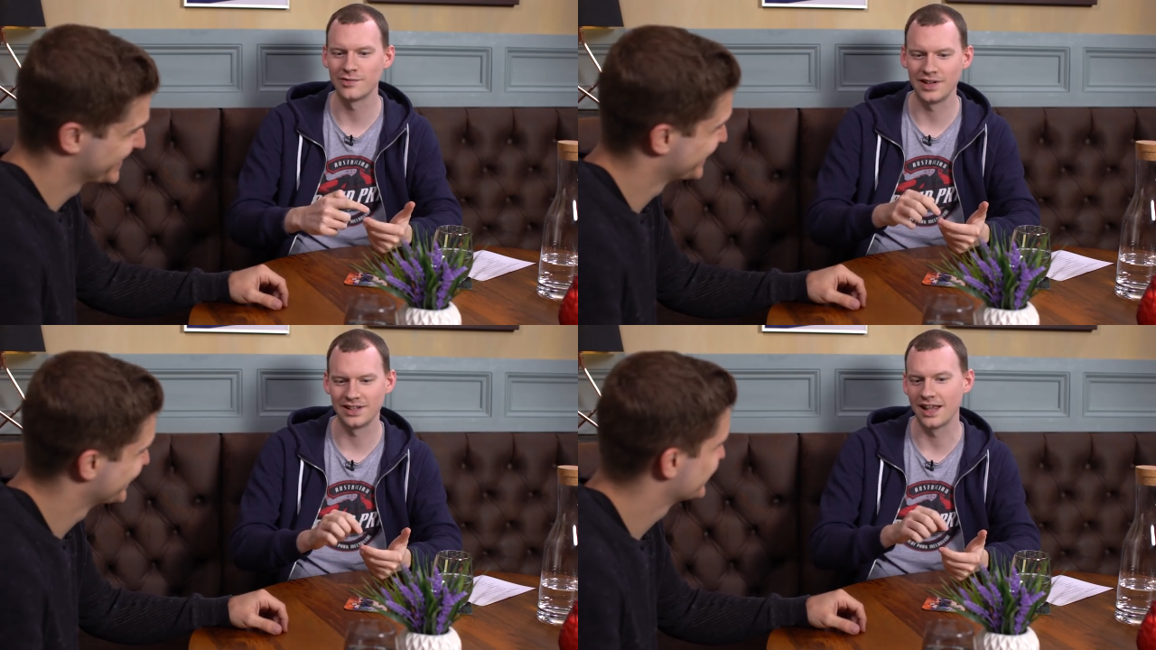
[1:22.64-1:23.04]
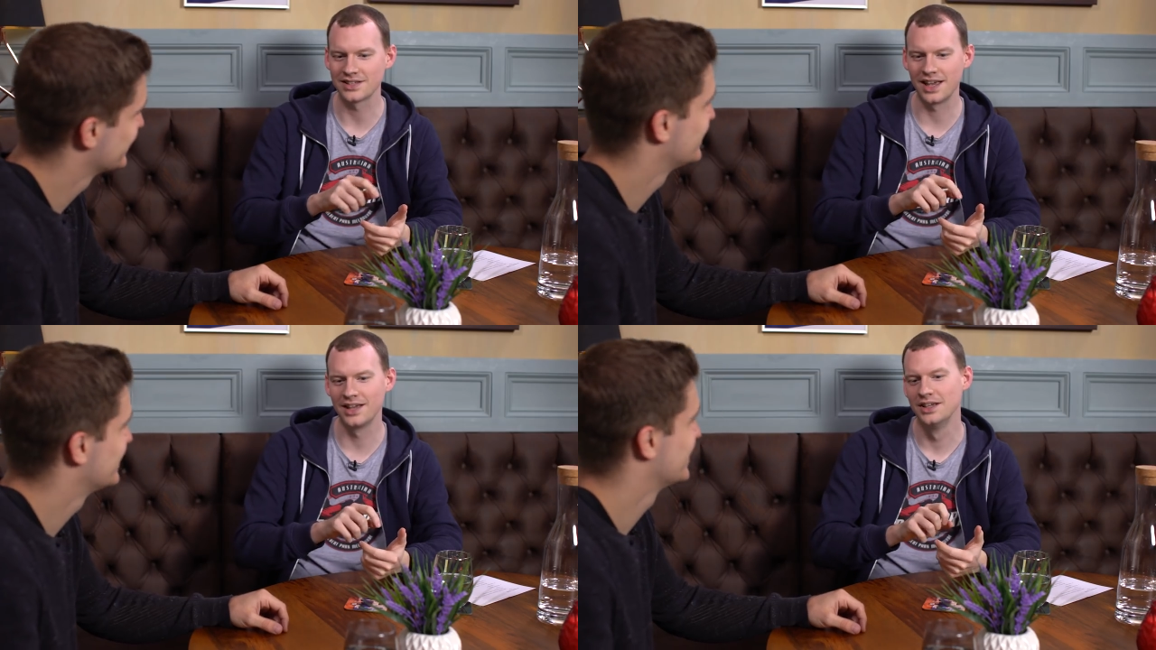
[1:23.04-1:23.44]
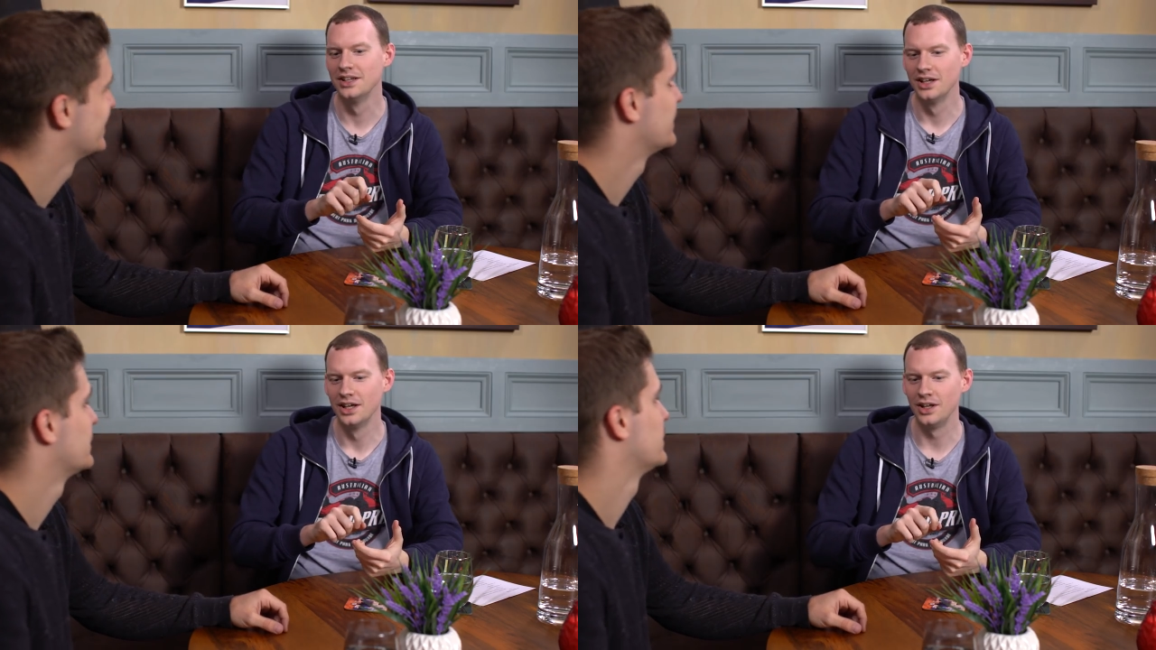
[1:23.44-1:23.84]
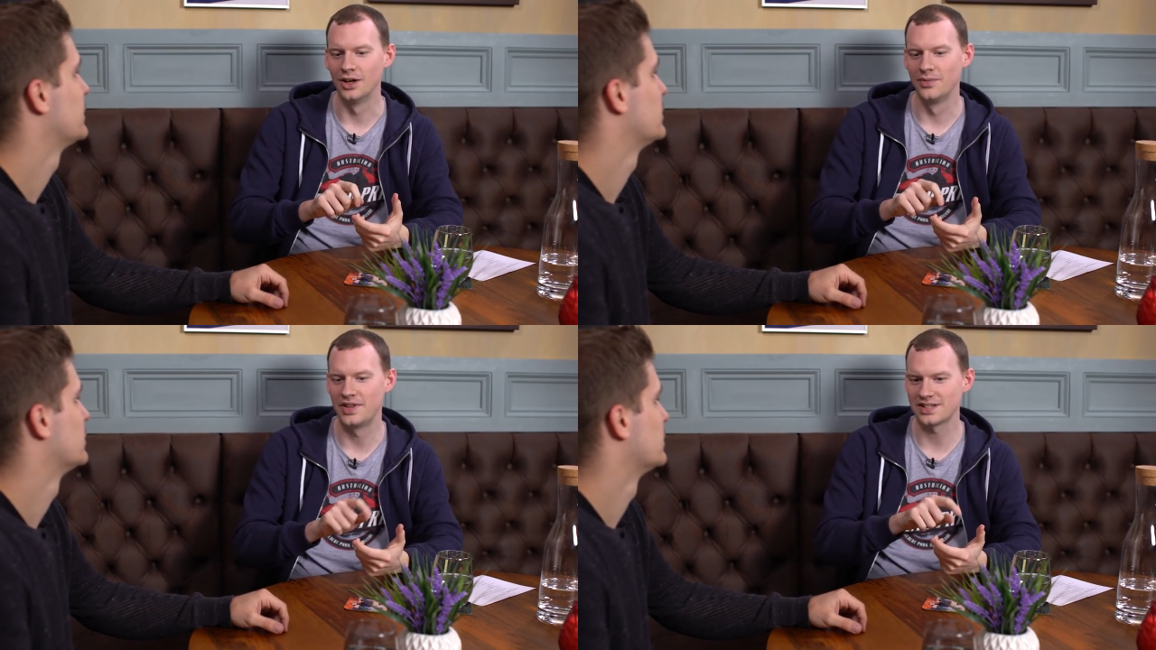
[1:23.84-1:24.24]
Speaker 1: of it, like saying,
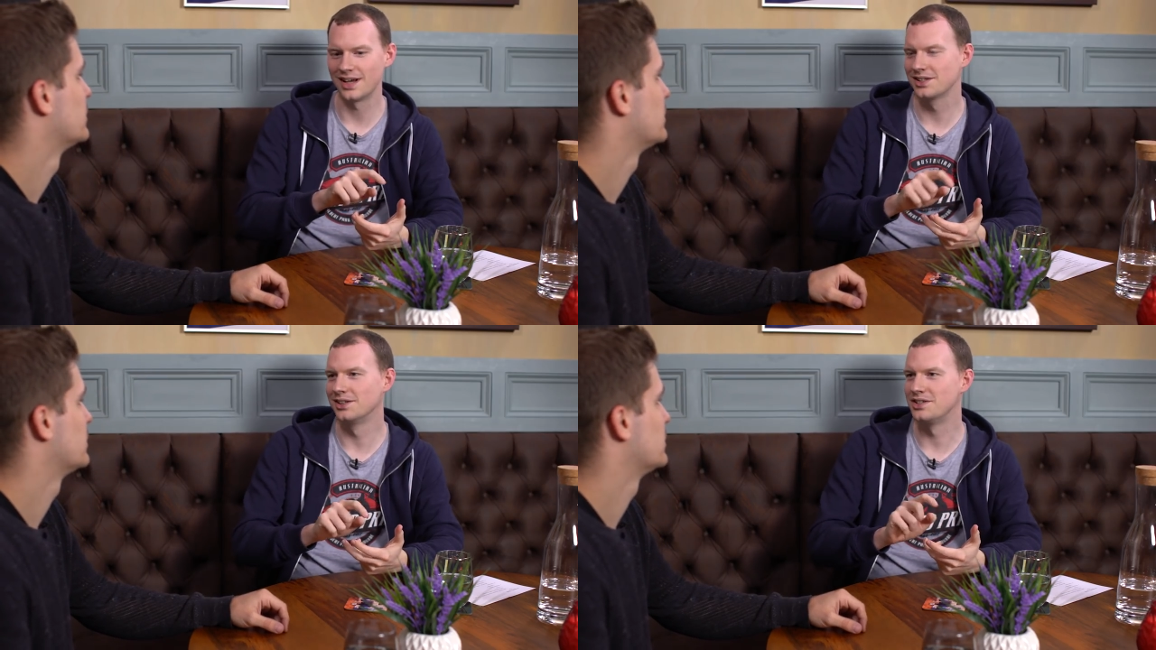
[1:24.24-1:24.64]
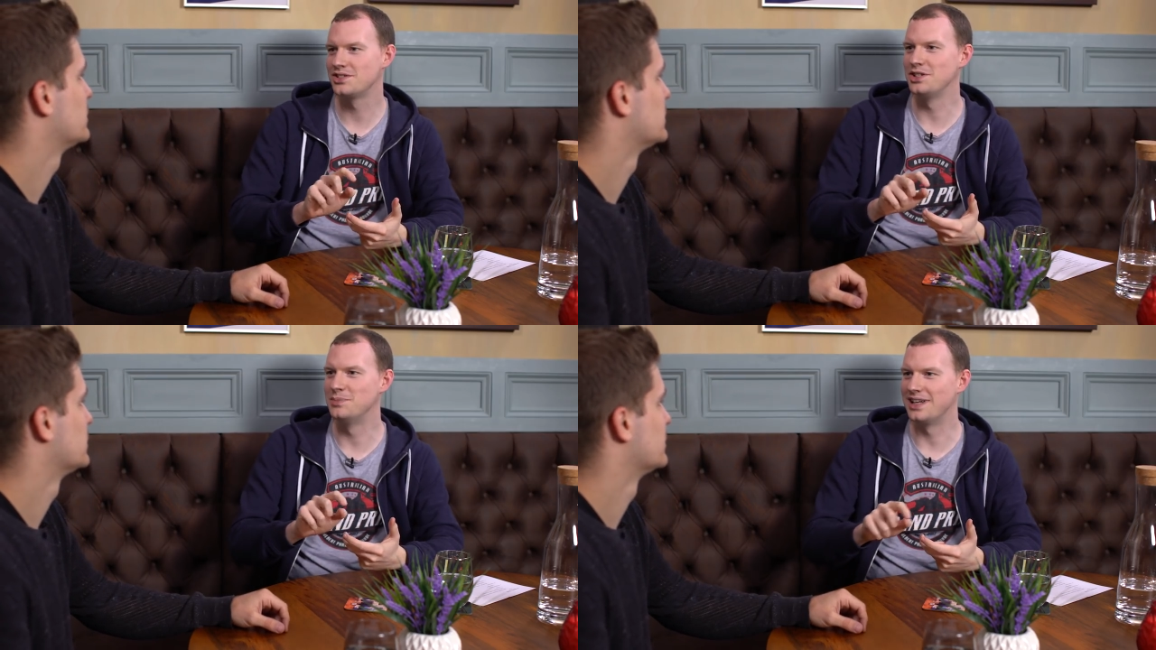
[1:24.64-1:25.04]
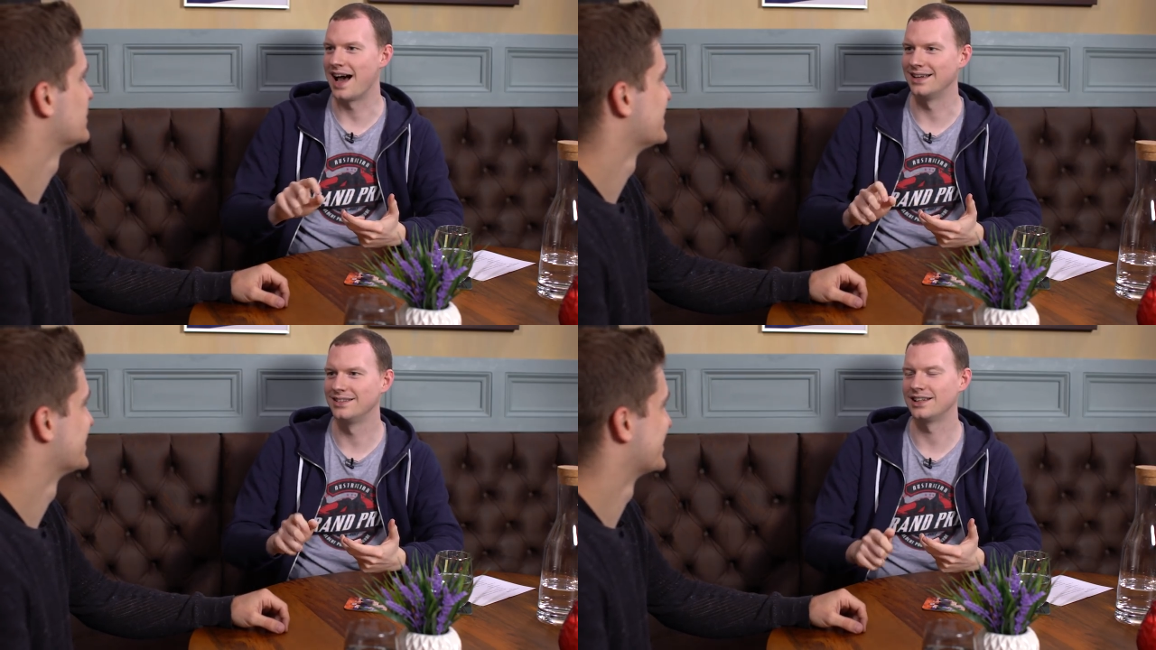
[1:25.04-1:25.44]
you know, this article is stupid and,